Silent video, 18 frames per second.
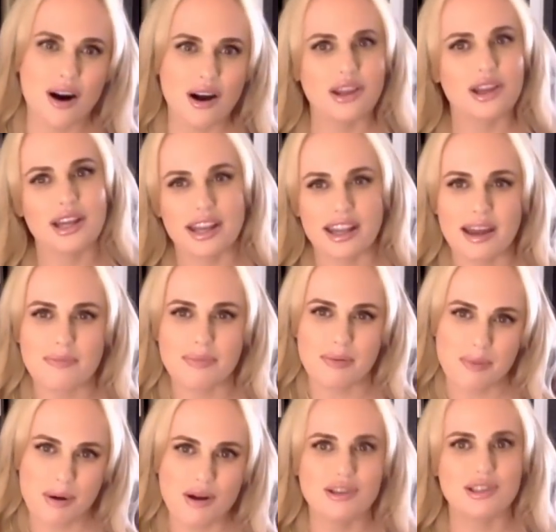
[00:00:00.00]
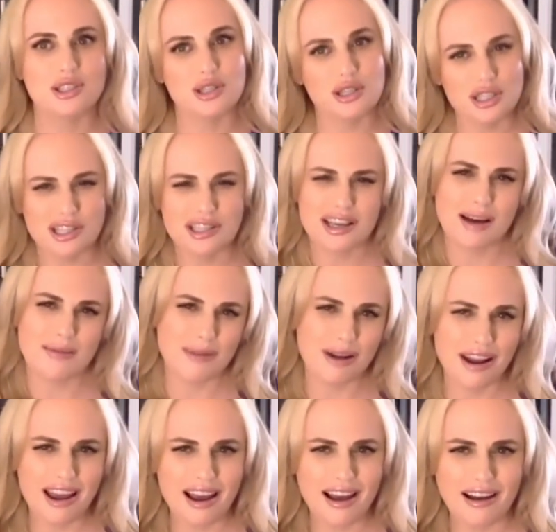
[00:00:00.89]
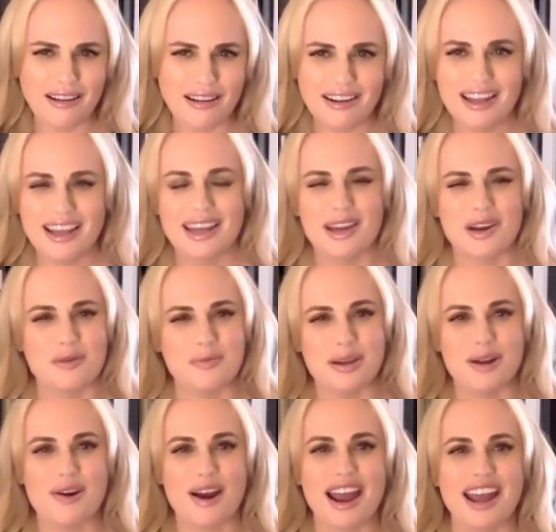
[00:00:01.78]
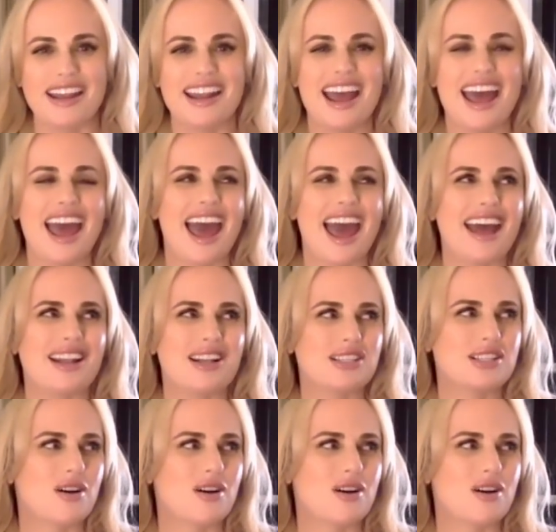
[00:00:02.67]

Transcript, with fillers: oh, you're going to get proposed to, just come on out. It'll be great. And